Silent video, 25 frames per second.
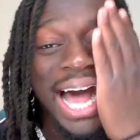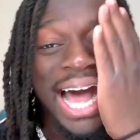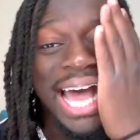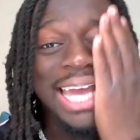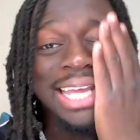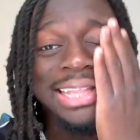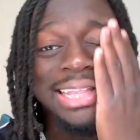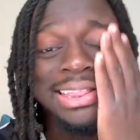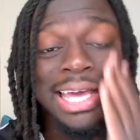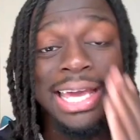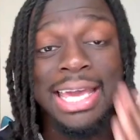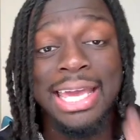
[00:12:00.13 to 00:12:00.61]

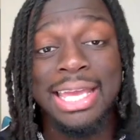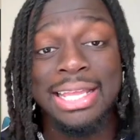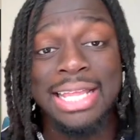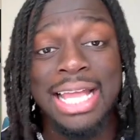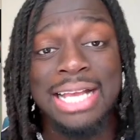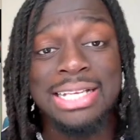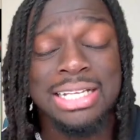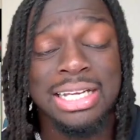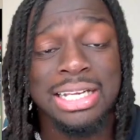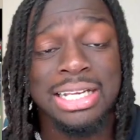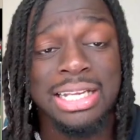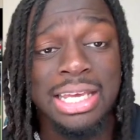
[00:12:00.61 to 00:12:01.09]
eye thing.
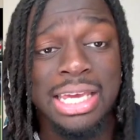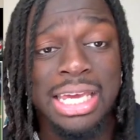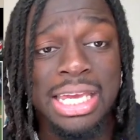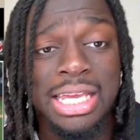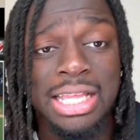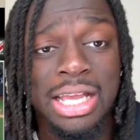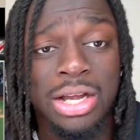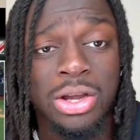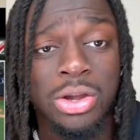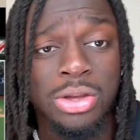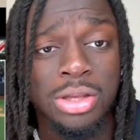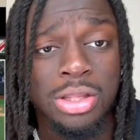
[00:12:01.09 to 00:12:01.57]
That's clean
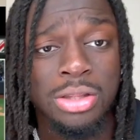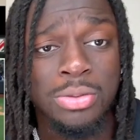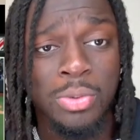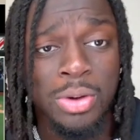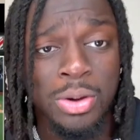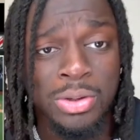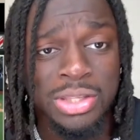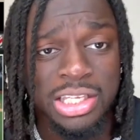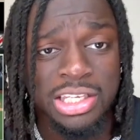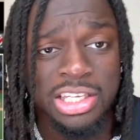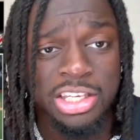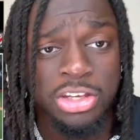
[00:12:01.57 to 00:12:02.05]

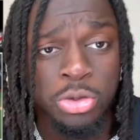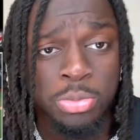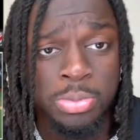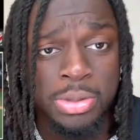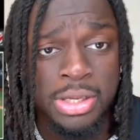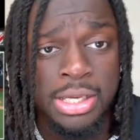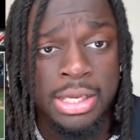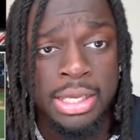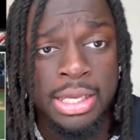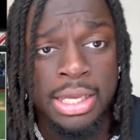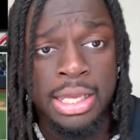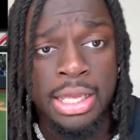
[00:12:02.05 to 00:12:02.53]
with the
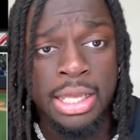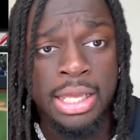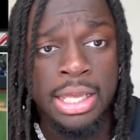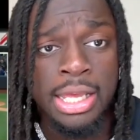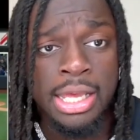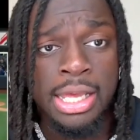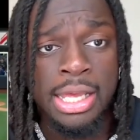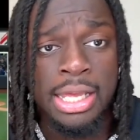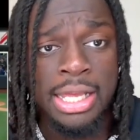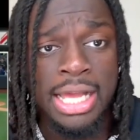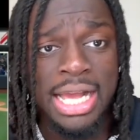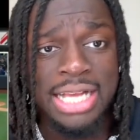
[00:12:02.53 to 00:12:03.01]

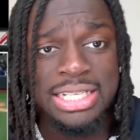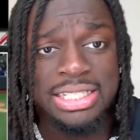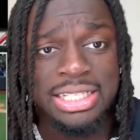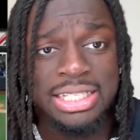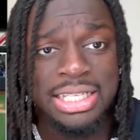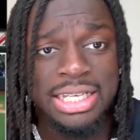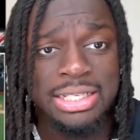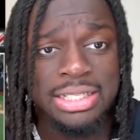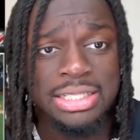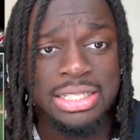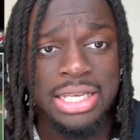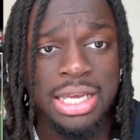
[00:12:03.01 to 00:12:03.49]
QB. That's
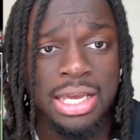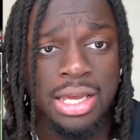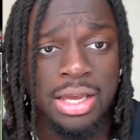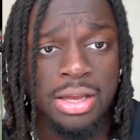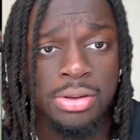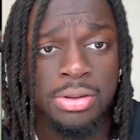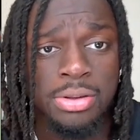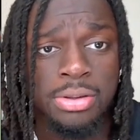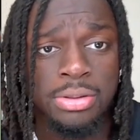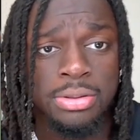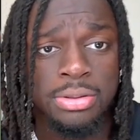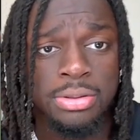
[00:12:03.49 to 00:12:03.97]
clean as hell.